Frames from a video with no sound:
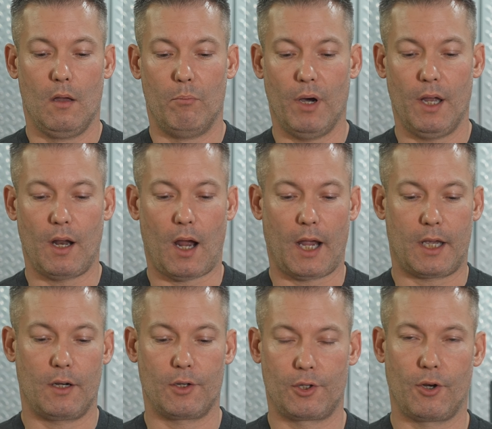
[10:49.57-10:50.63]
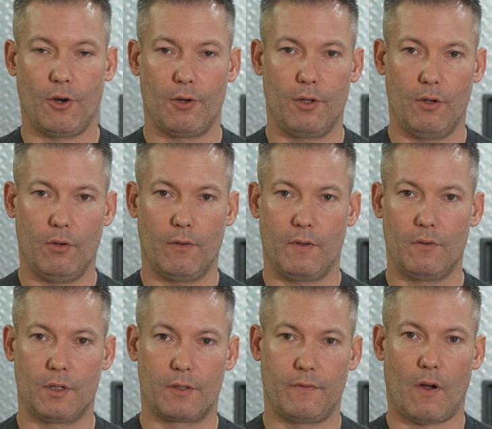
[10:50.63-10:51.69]
But I can assure you, if you
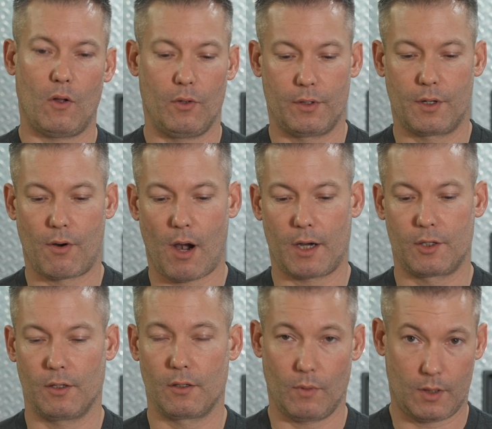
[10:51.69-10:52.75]
just follow the directions,